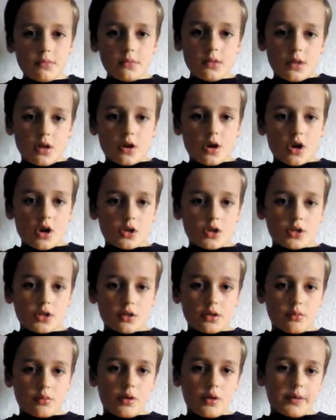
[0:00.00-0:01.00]

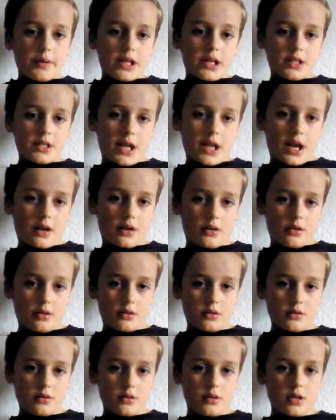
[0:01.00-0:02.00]
Because we'll be in second.
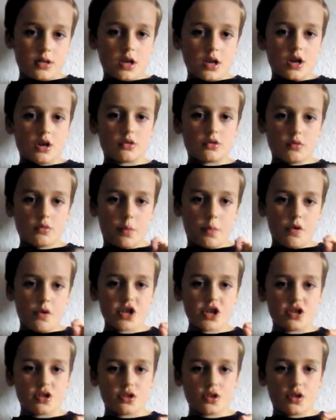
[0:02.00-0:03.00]
Because we're a
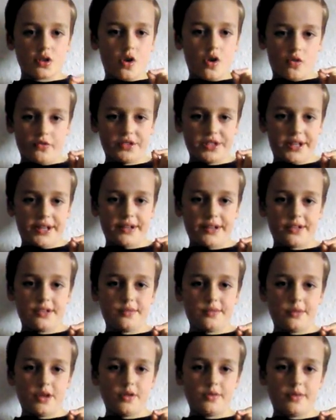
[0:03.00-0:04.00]
point off second
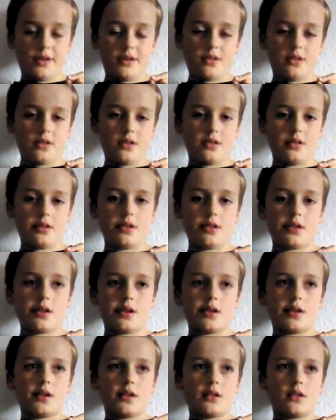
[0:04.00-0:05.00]
at the moment
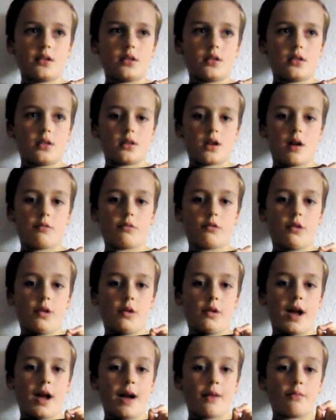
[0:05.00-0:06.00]
and,
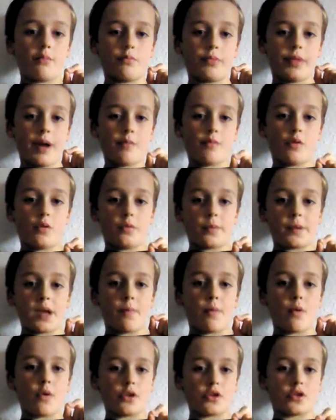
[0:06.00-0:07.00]
we'll, and then we'll be
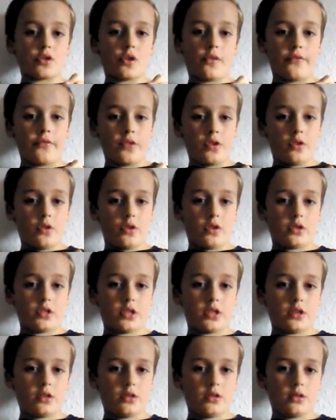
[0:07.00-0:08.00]
a point of
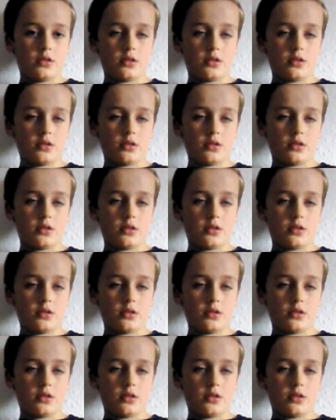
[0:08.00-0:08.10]
first.